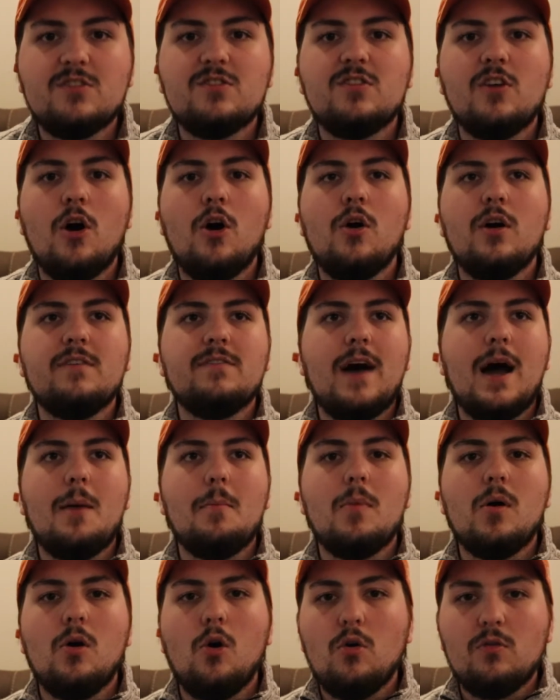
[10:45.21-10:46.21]
So if
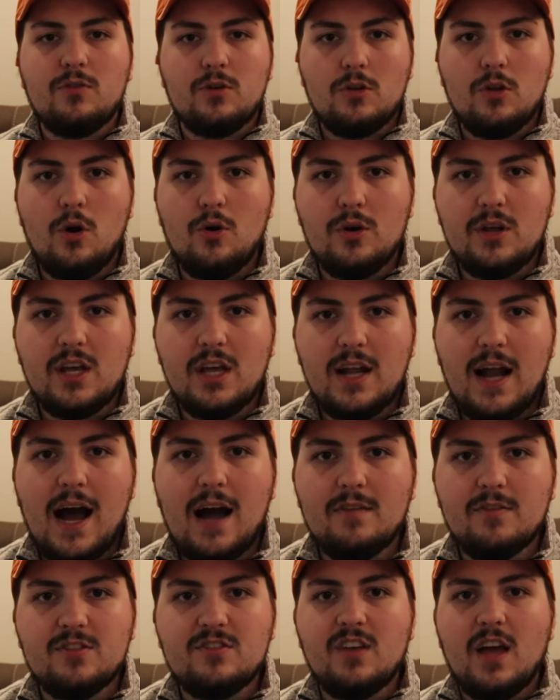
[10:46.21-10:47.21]
I'm overloading it,
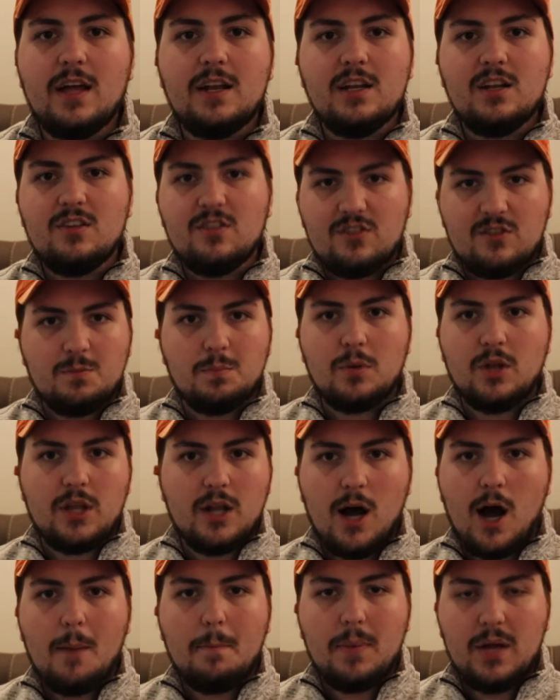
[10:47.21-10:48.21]
obviously I need to
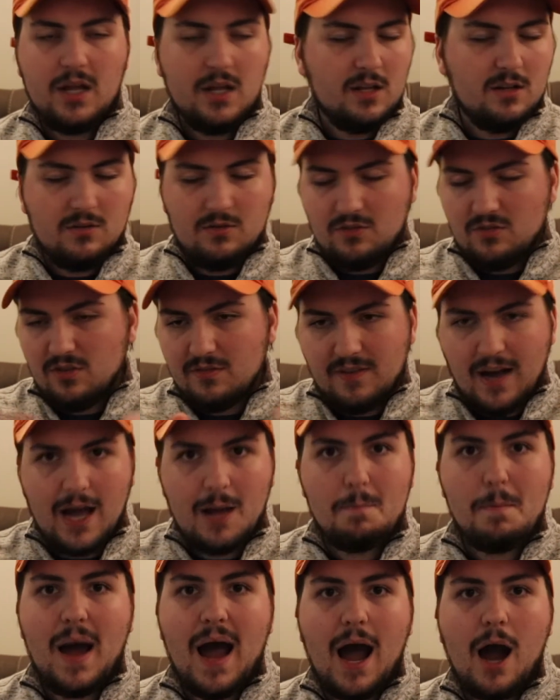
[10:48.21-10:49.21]
split up and
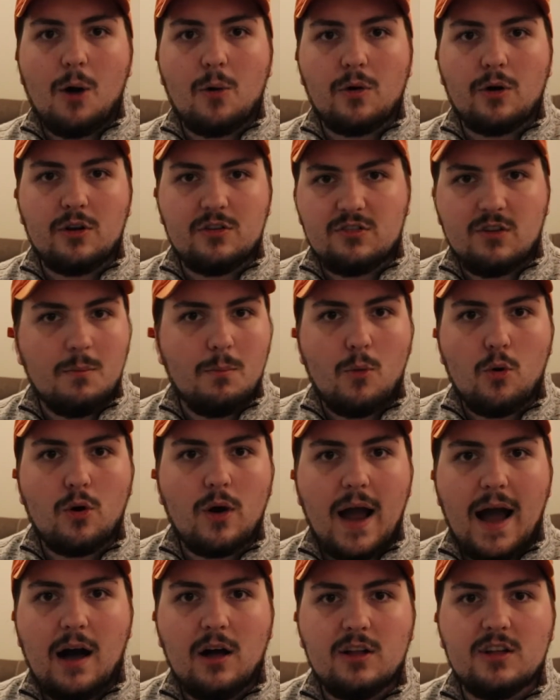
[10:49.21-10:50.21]
divide power to
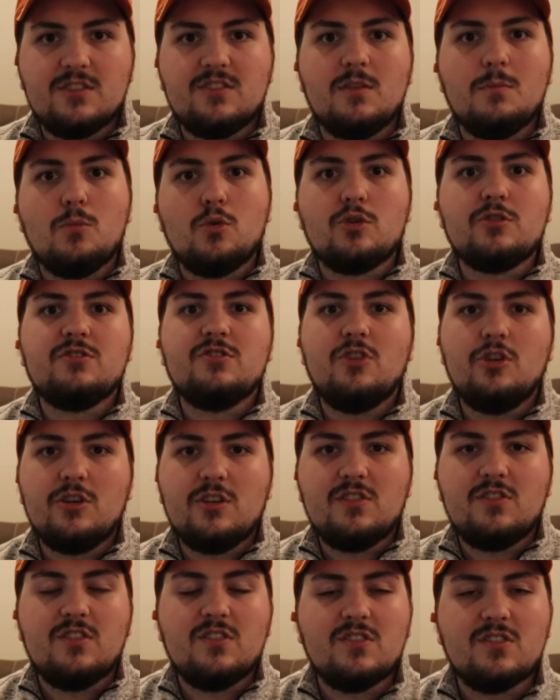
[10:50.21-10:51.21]
more outlets and more
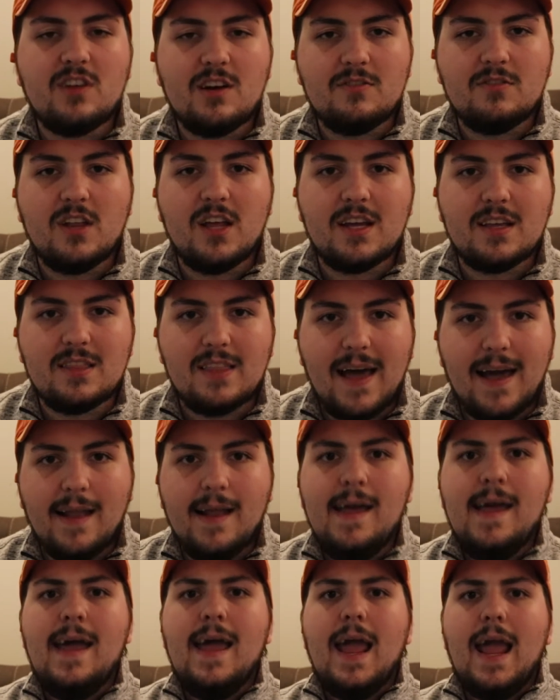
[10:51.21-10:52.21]
circuits and stuff like that.